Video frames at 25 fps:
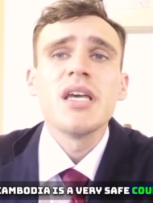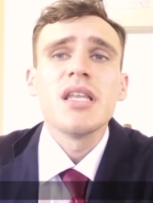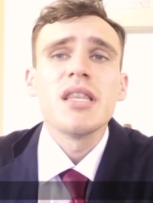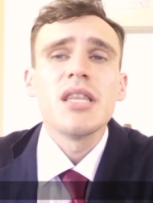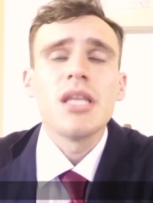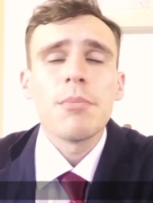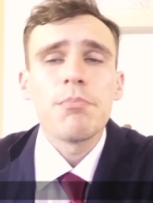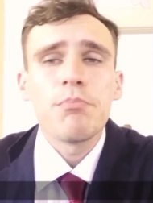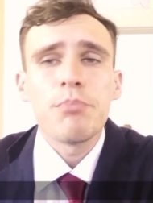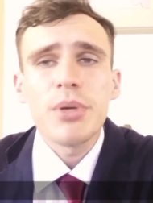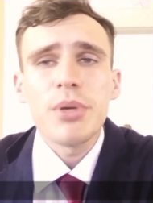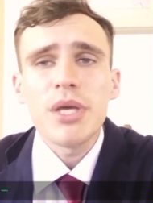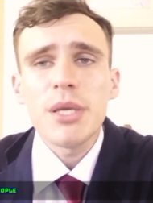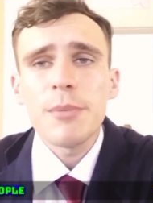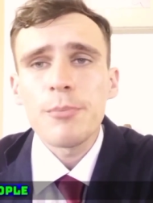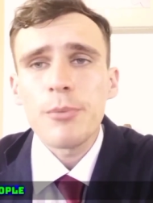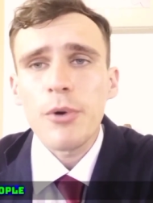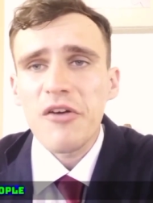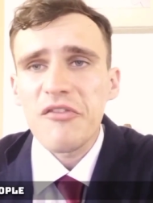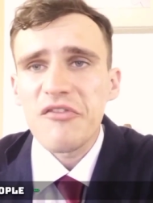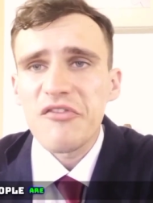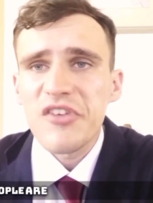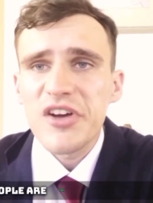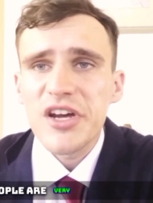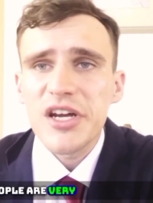The people
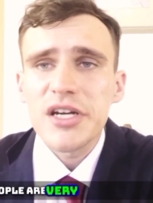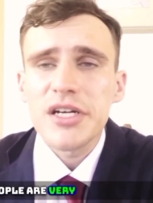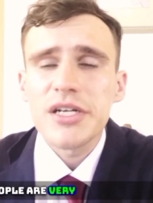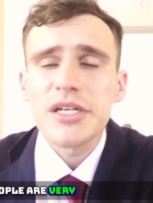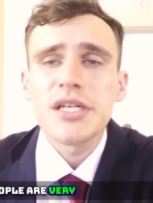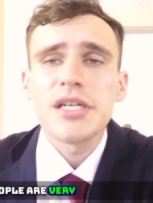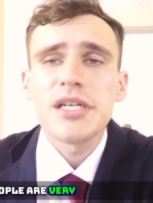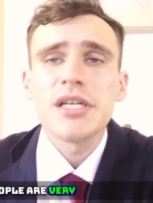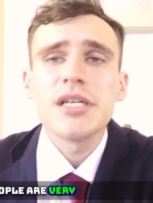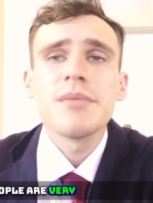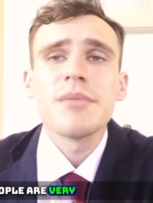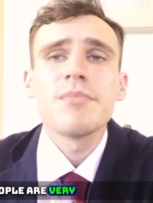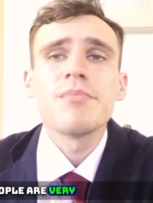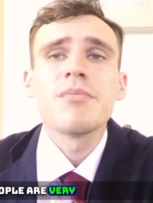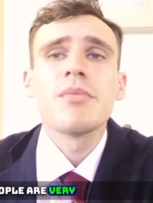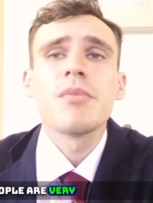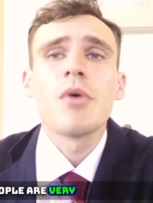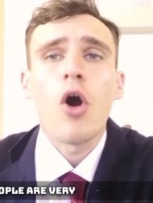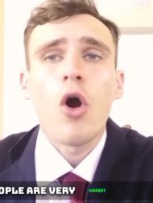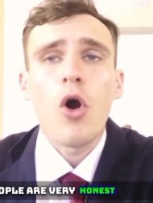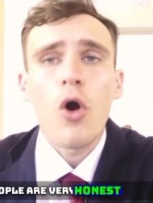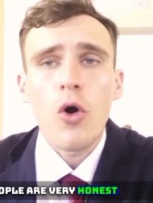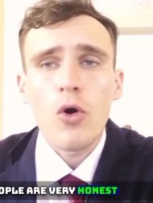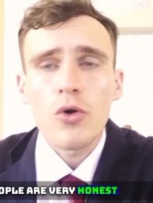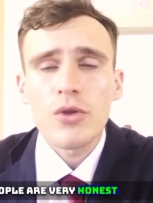are very
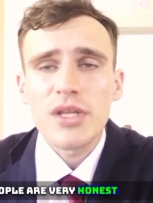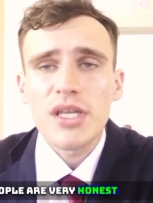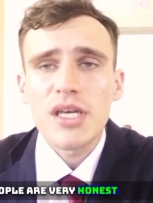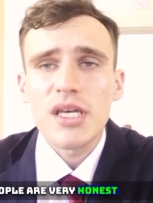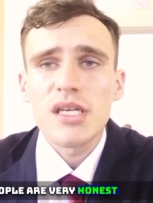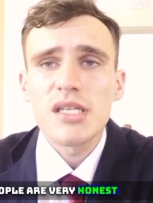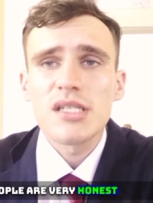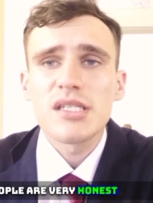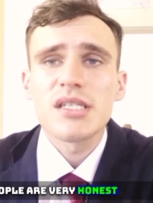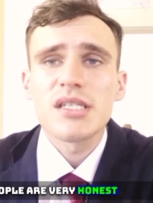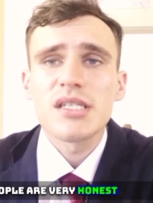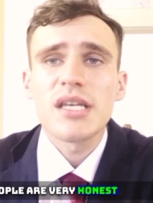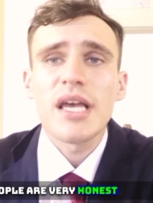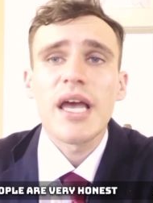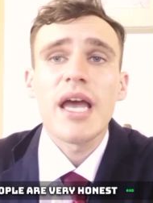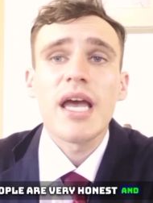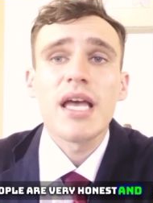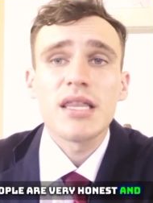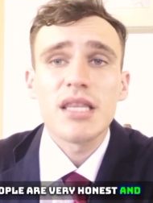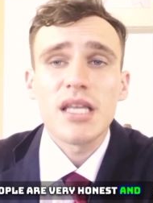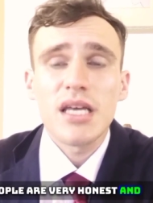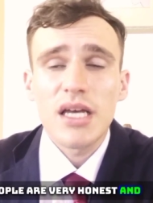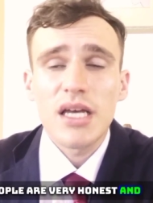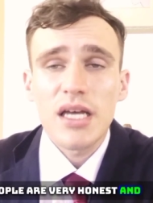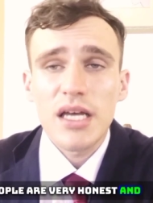honest
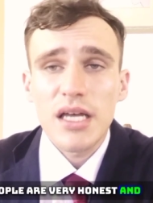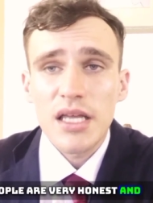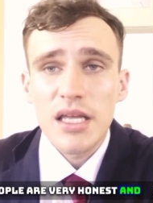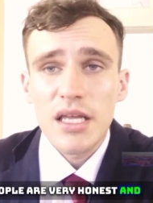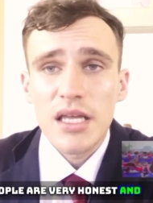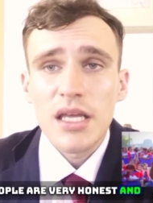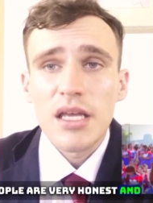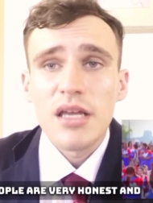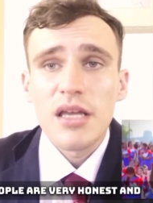and uh,